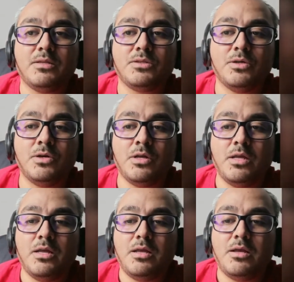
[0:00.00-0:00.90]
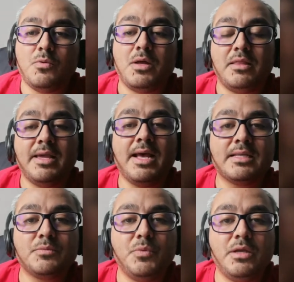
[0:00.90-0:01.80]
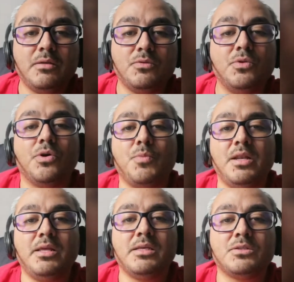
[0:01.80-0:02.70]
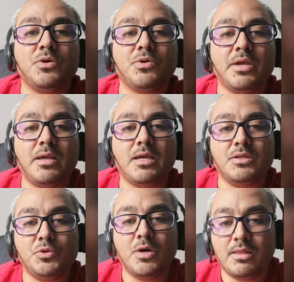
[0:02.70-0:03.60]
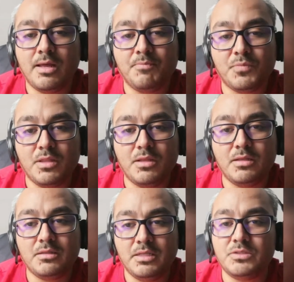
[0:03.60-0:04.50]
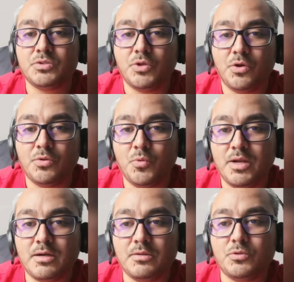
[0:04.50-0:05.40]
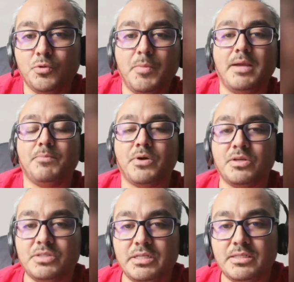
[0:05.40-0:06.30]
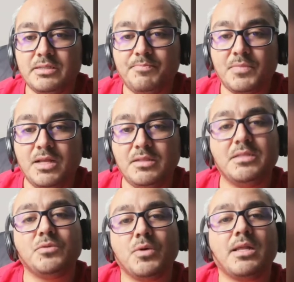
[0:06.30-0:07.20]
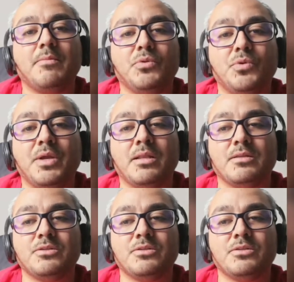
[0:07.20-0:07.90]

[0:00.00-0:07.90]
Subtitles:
So what they ask me normally is, okay, can you adapt this software to my process? And this is what I am doing.